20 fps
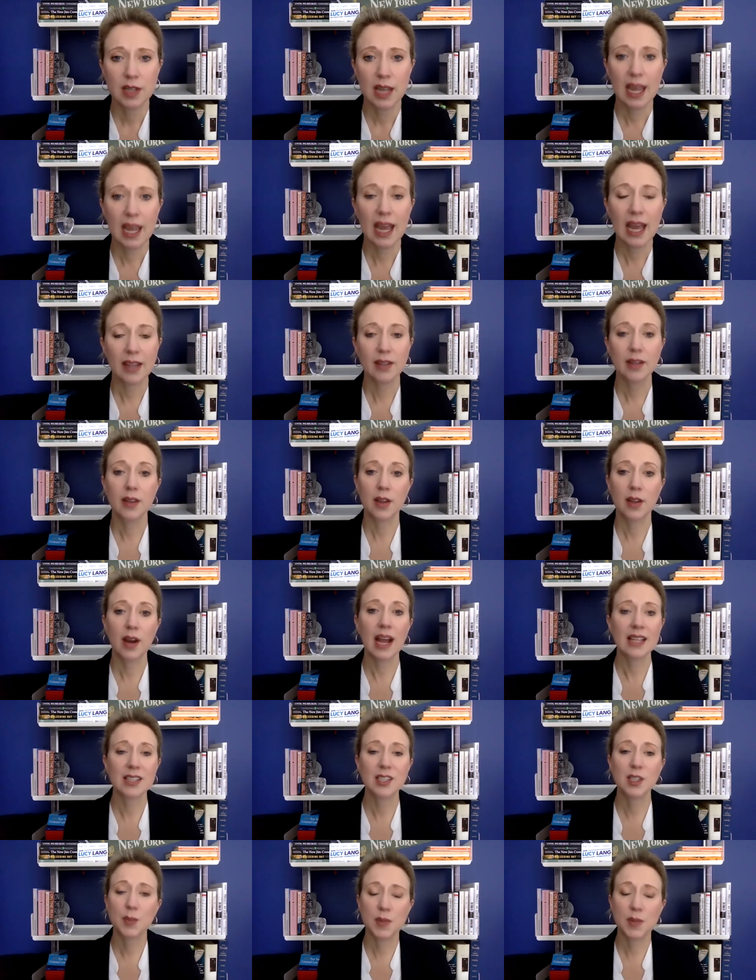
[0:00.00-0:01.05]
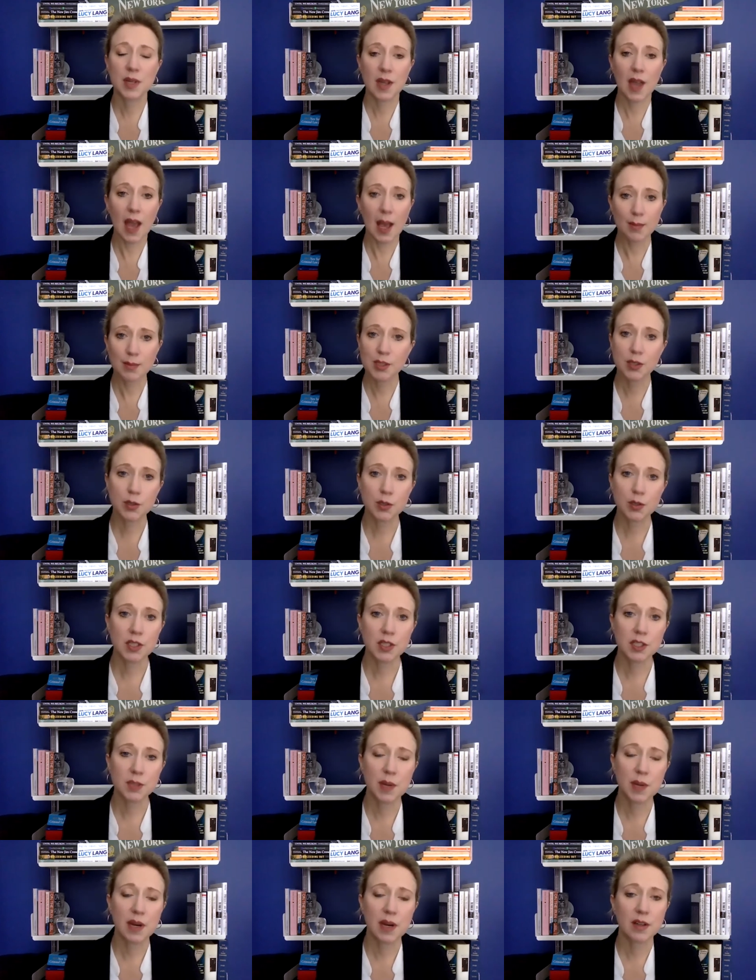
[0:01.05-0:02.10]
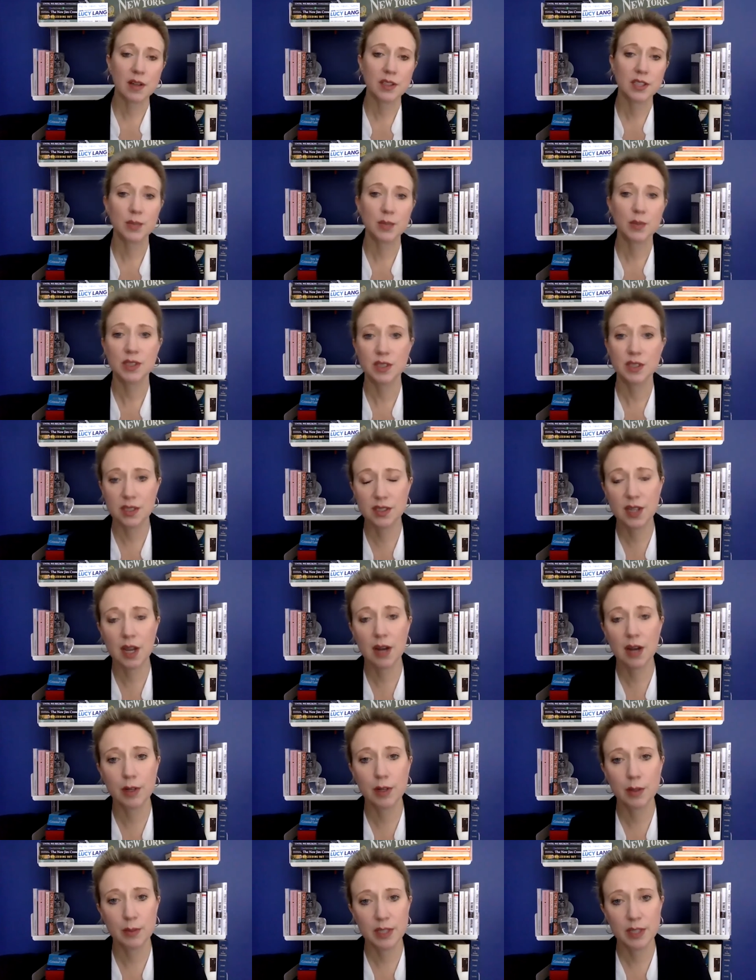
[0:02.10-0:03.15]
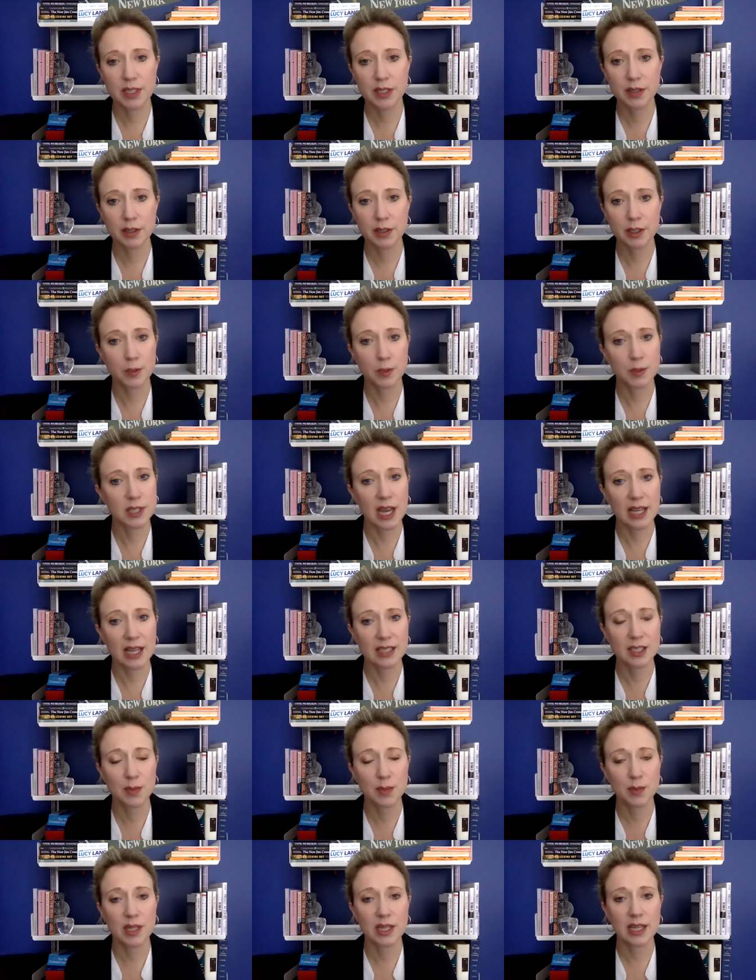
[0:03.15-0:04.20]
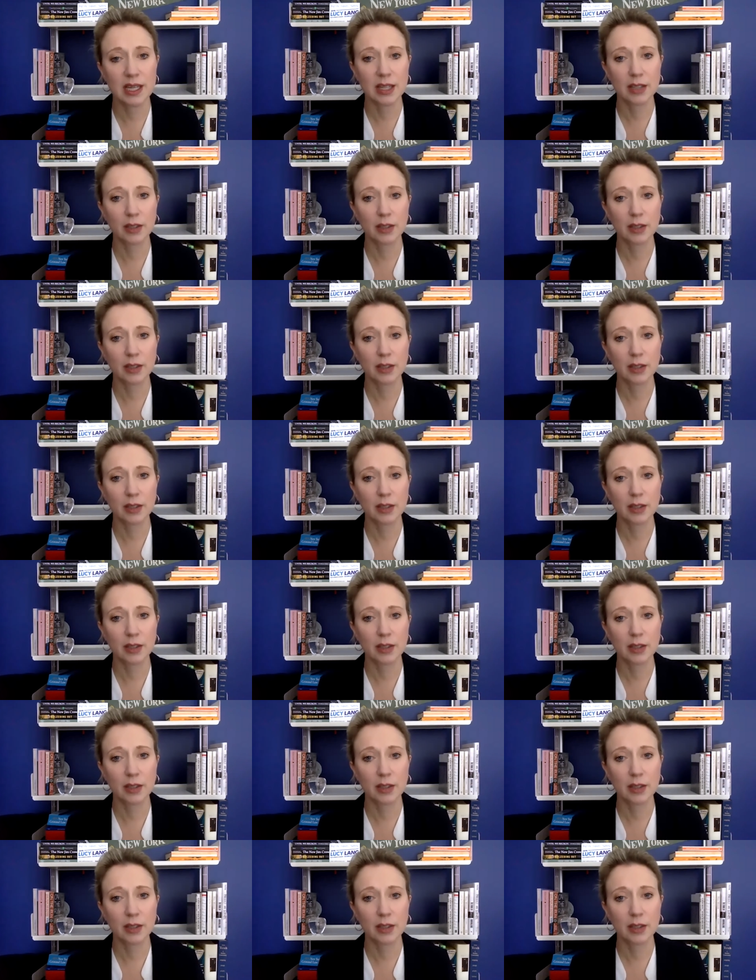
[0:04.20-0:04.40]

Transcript: And there has to be absolute transparency with discovery materials, which has to be